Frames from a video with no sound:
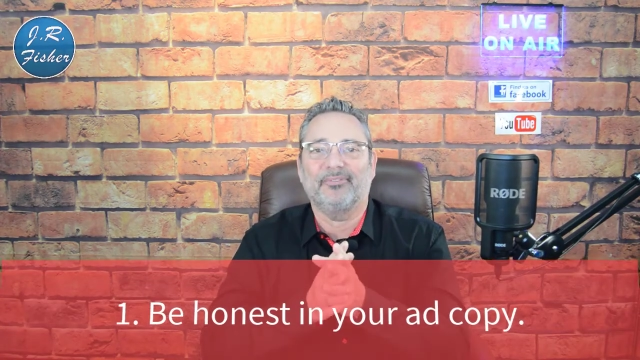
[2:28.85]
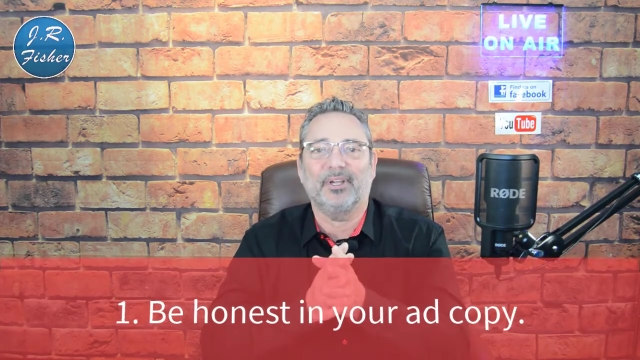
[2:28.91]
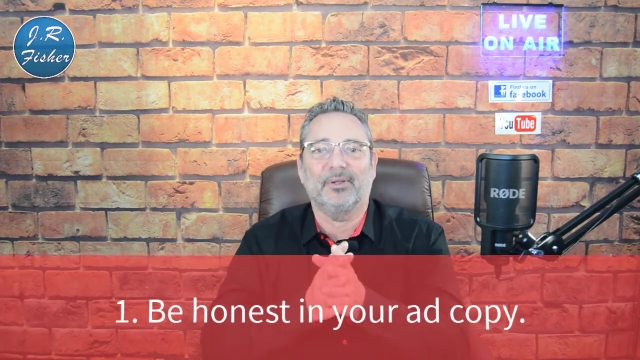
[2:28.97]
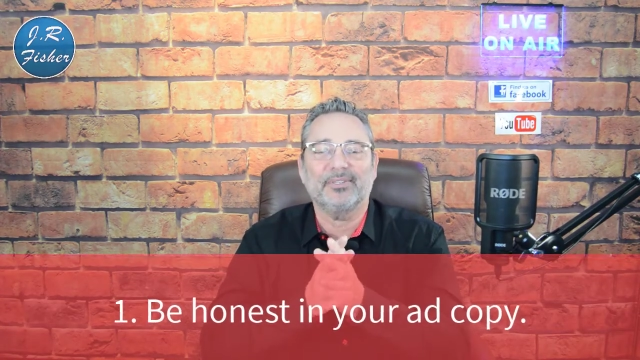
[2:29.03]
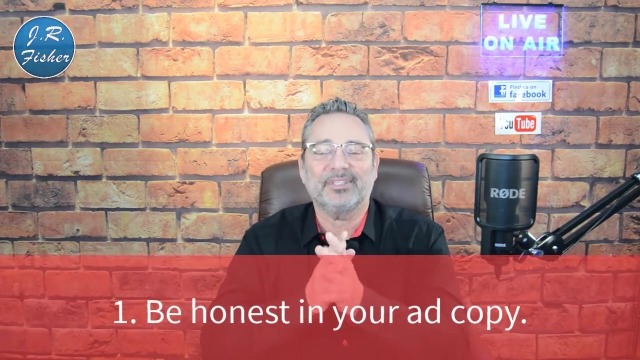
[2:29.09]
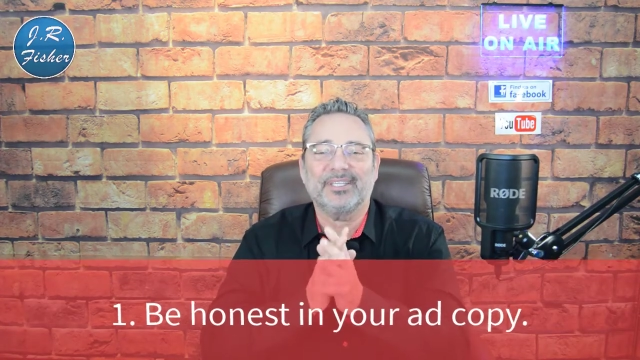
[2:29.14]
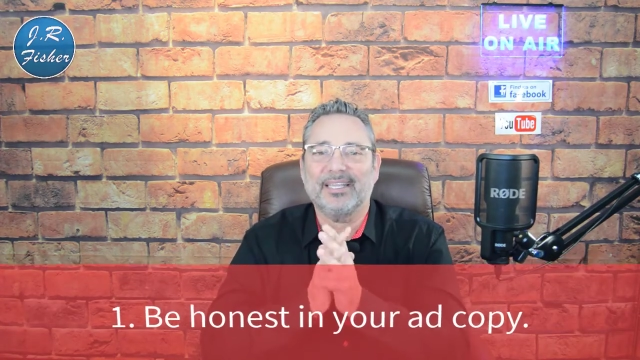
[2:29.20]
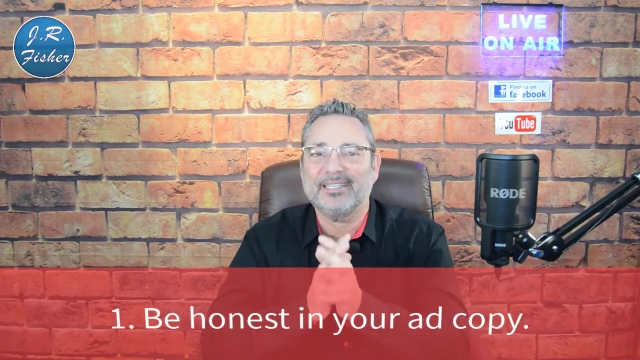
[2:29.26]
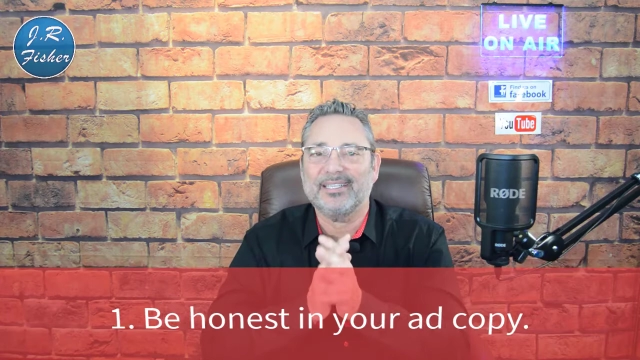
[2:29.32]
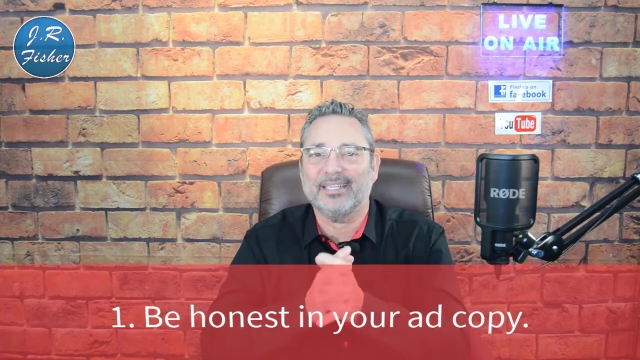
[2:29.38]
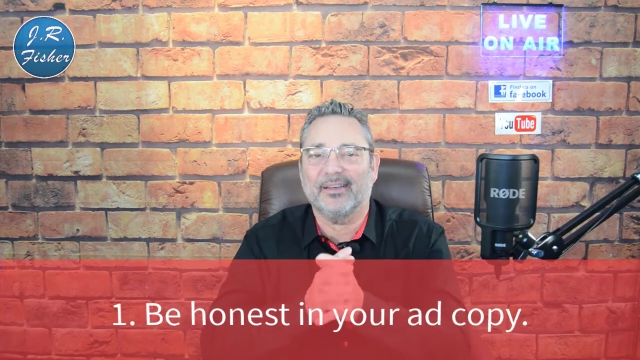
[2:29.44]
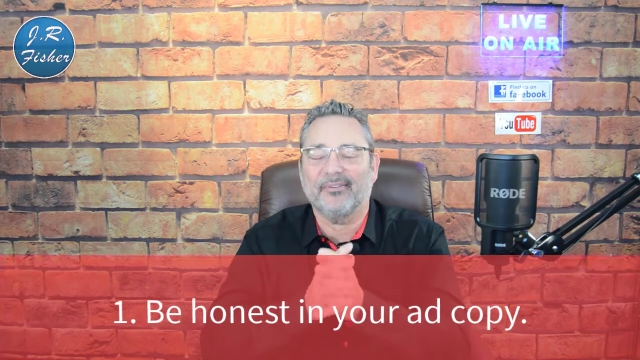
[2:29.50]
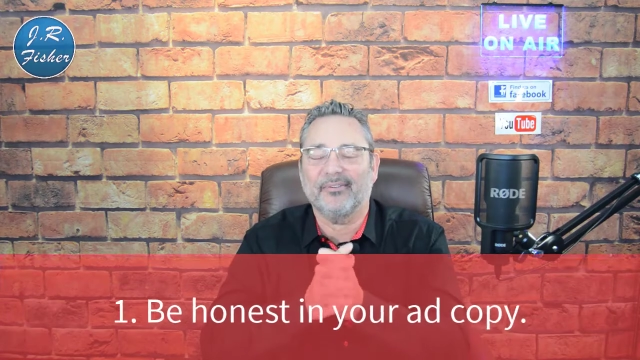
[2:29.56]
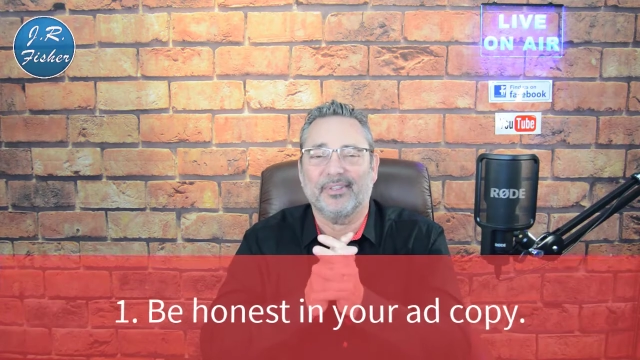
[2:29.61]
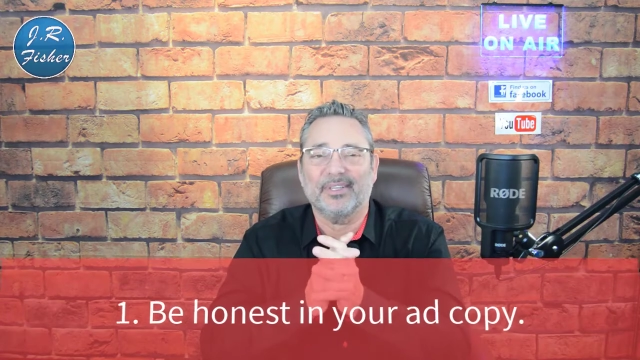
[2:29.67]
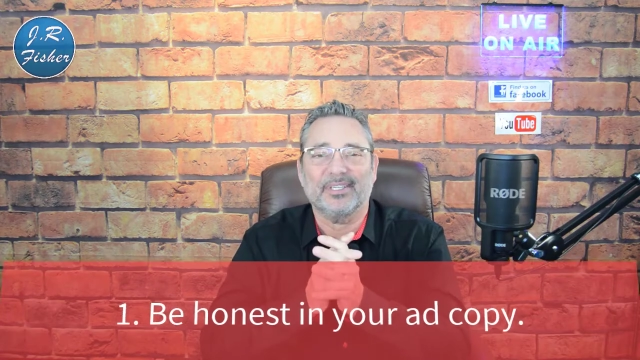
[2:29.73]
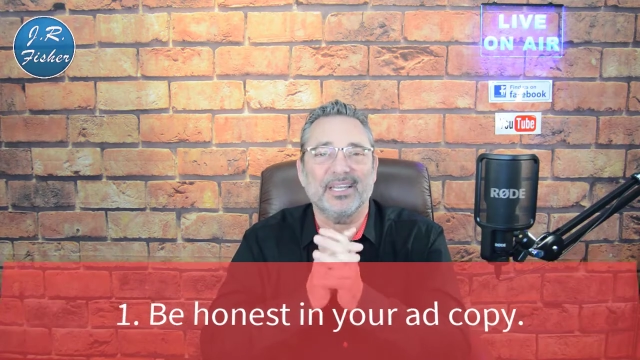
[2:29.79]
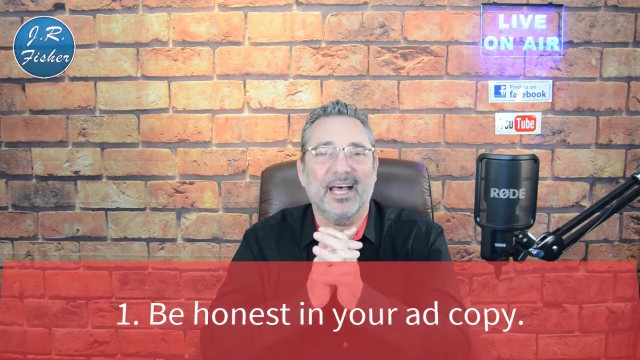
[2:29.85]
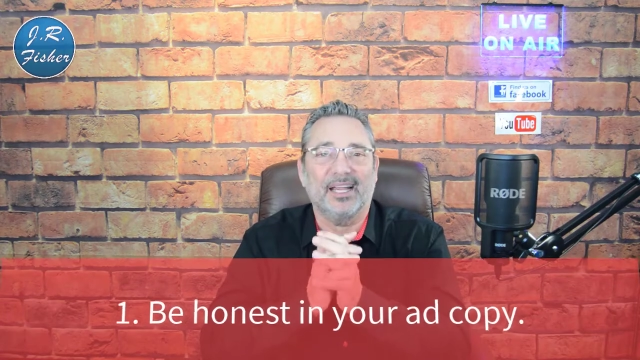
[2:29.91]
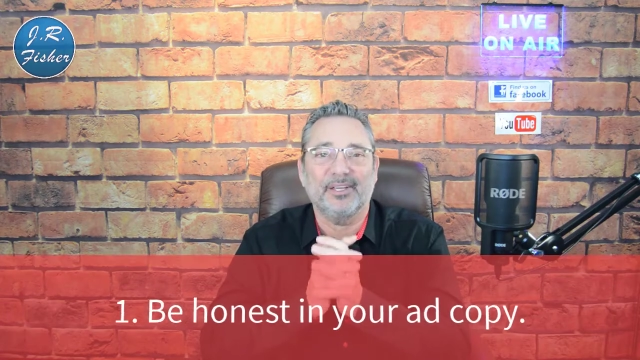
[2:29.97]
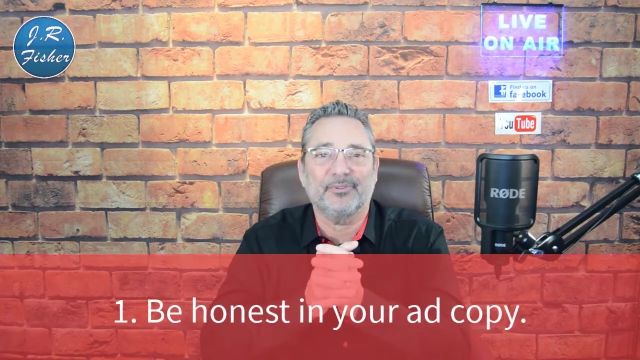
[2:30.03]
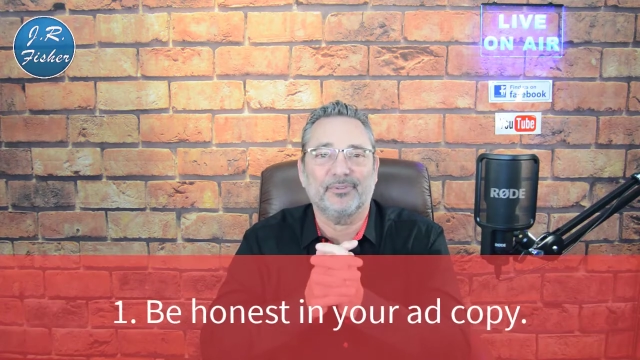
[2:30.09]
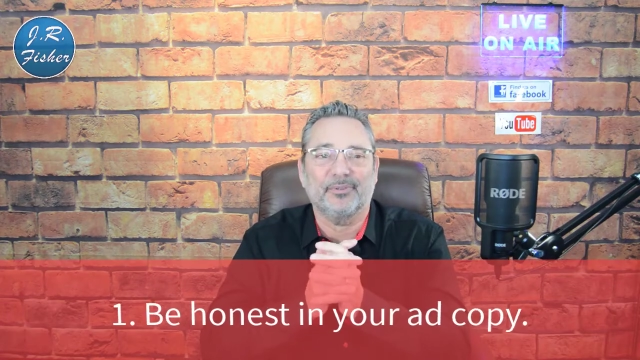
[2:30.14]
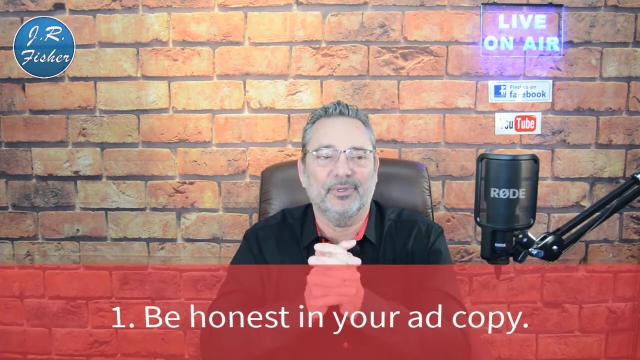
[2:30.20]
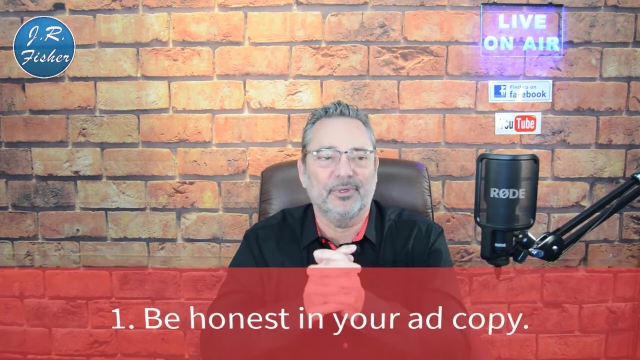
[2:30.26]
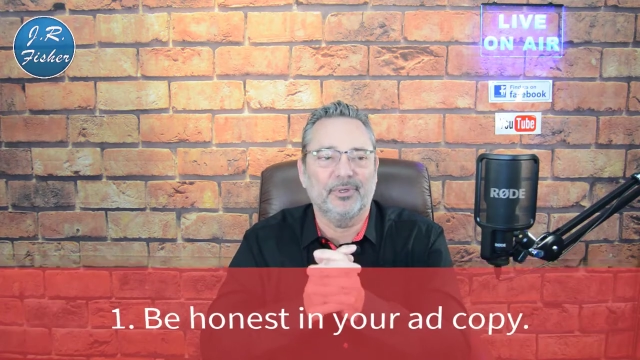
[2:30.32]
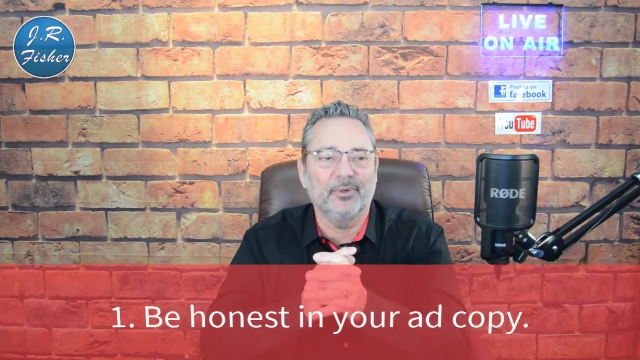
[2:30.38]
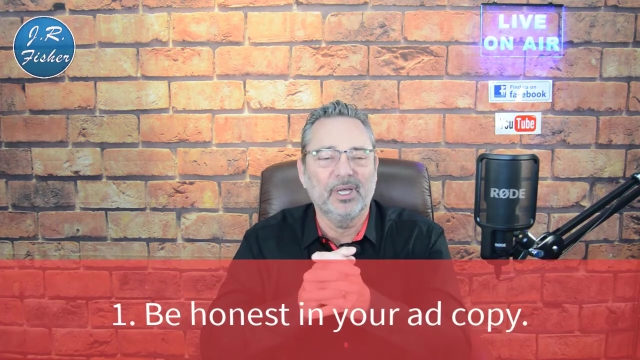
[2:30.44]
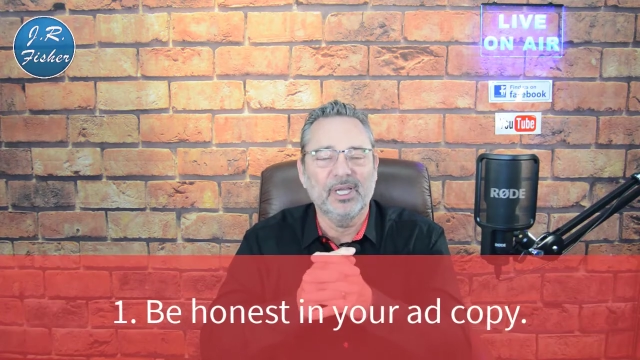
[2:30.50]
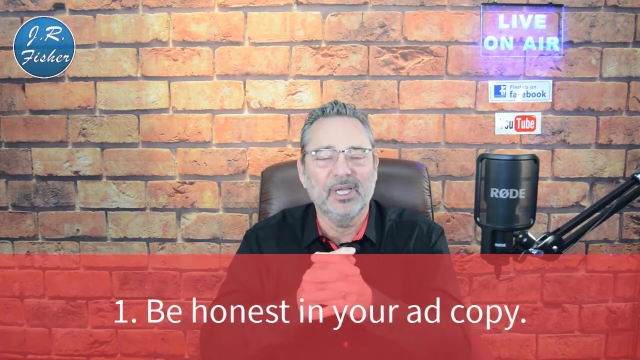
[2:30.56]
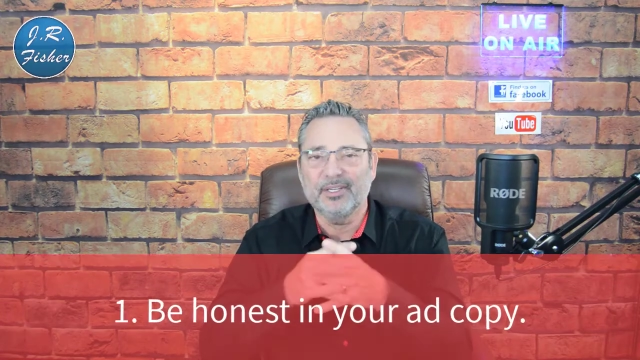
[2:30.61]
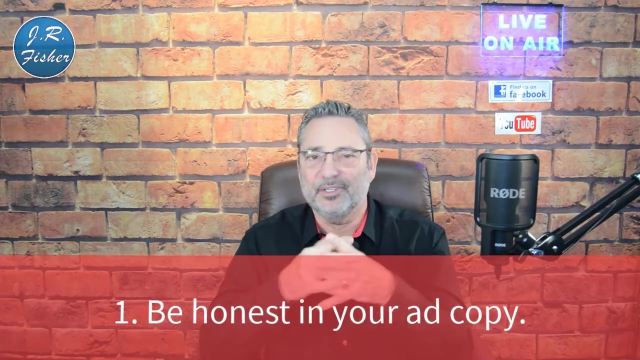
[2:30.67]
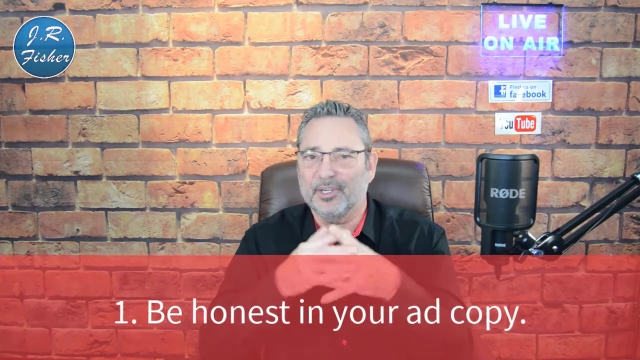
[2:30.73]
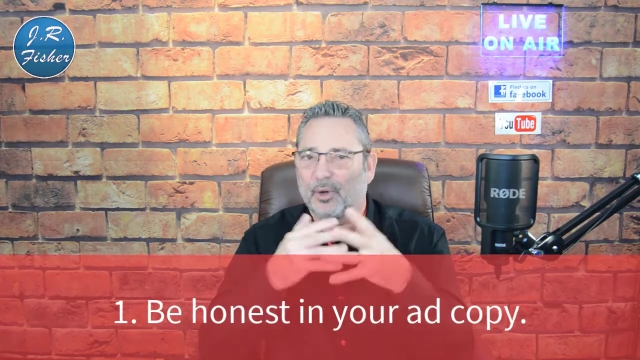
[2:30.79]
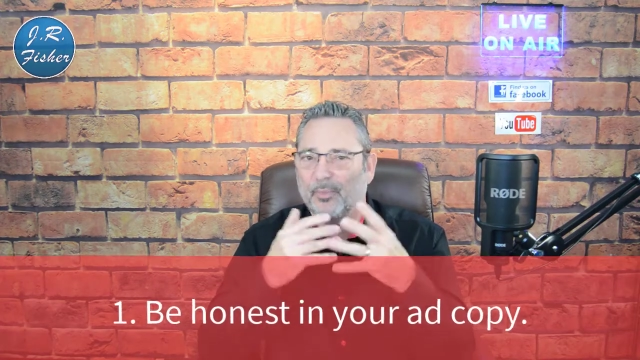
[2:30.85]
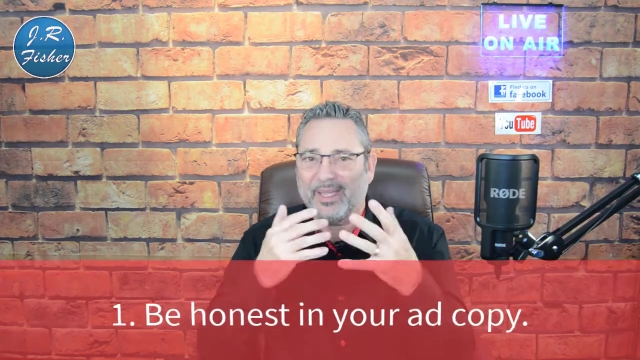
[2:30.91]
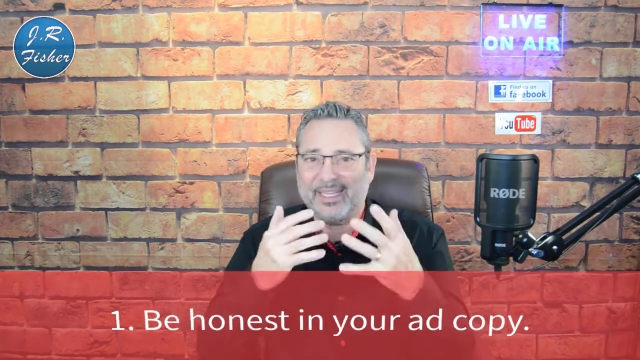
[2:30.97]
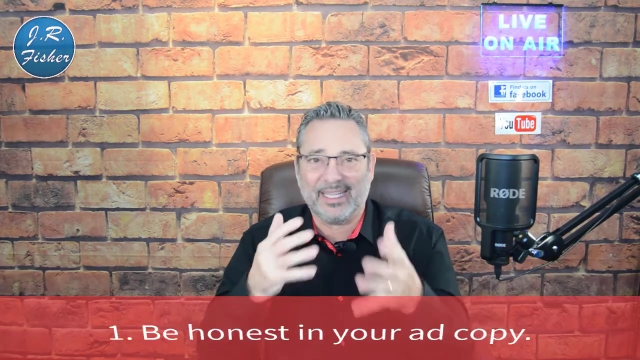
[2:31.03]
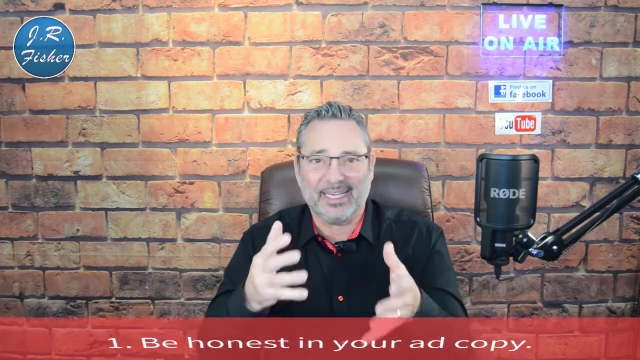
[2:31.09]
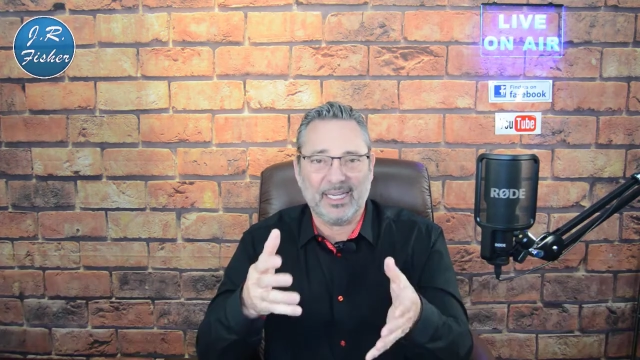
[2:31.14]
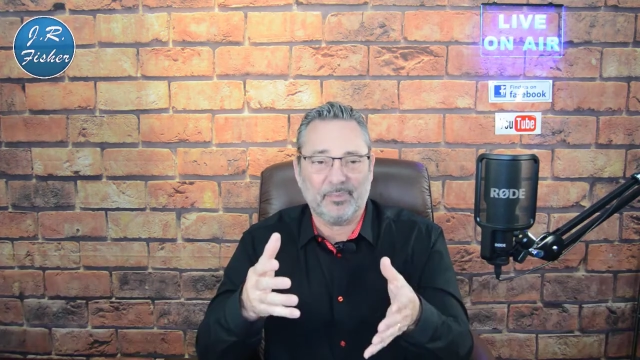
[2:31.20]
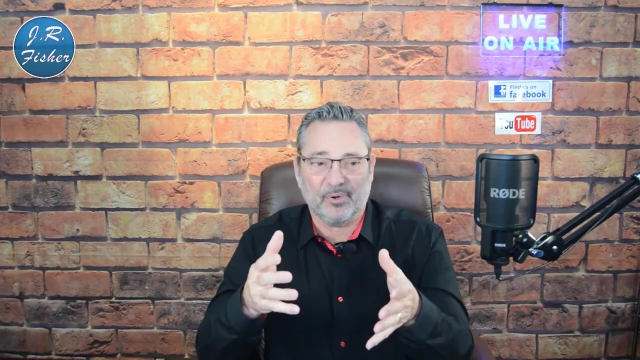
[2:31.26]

Don't say stuff that's not true. Don't make any